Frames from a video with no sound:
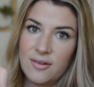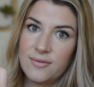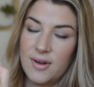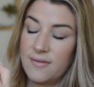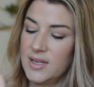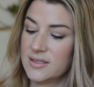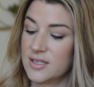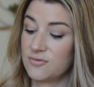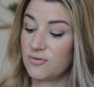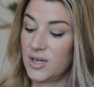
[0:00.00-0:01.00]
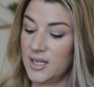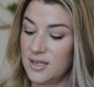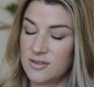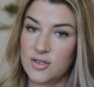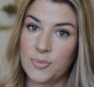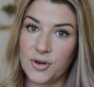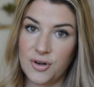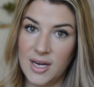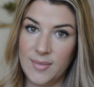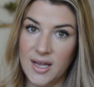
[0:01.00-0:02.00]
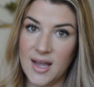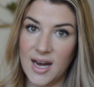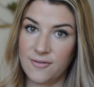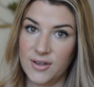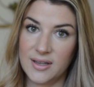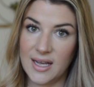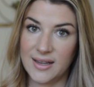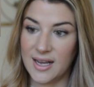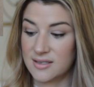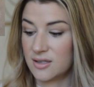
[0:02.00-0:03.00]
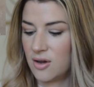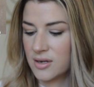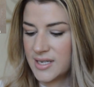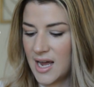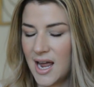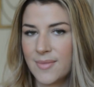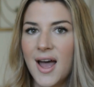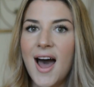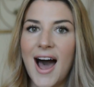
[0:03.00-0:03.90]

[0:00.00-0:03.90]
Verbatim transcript: of these is really super creamy and I feel like they last a long time.